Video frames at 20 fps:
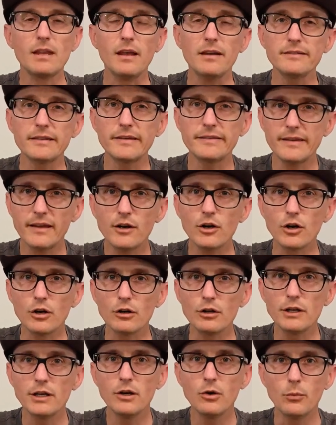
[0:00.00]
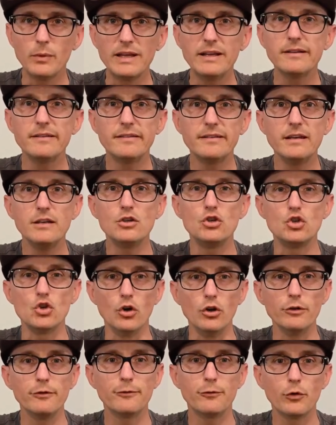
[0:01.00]
As I said earlier, we could see
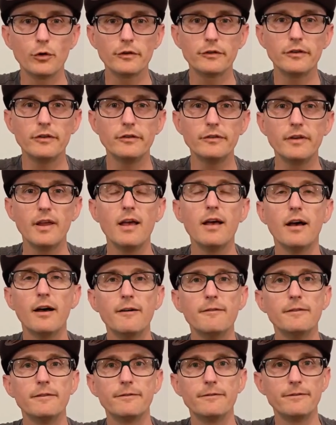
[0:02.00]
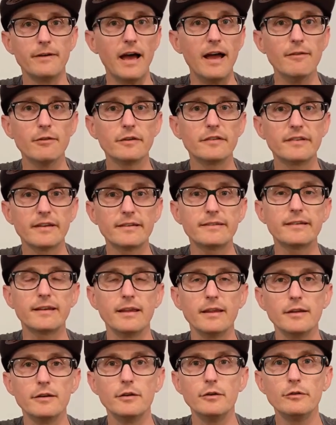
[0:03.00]
jolt forces of 5 or 6
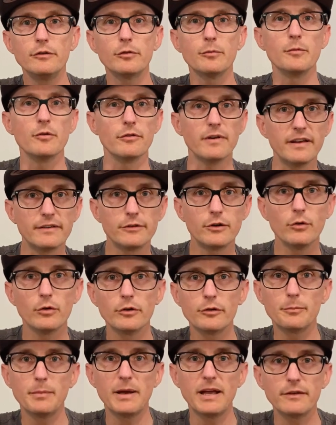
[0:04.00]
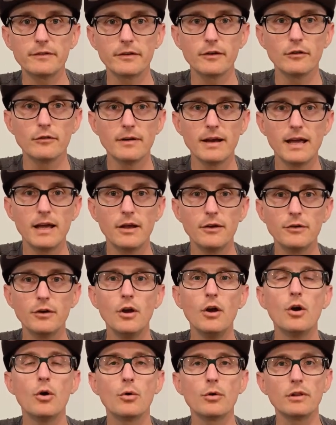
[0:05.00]
kilonewtons from the rescuers bouncing around,
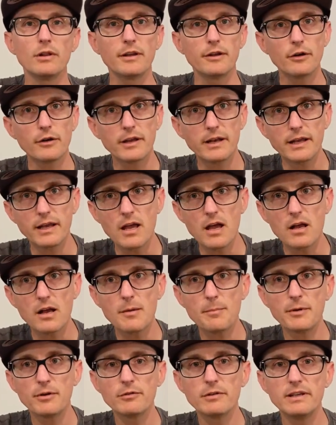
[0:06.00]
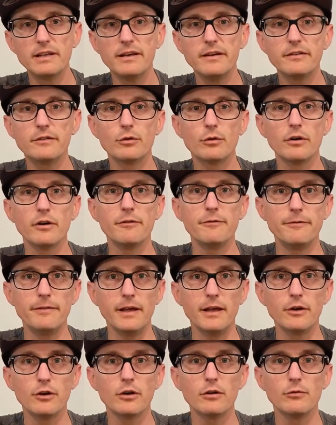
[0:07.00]
or the litter getting hung up and released, or a
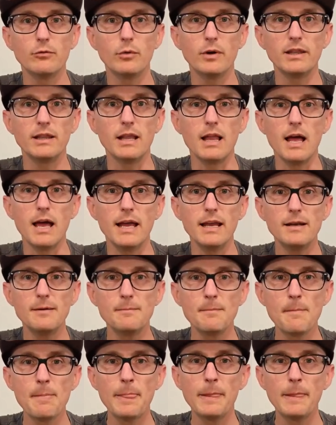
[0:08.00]
failure of one line.